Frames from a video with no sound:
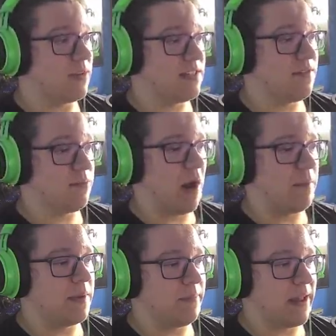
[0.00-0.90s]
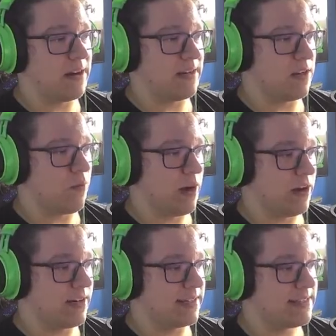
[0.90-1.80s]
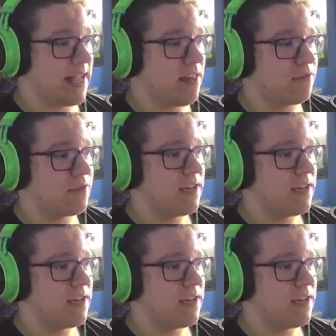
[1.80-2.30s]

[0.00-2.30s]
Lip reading: It's even probably better than the ray gun itself.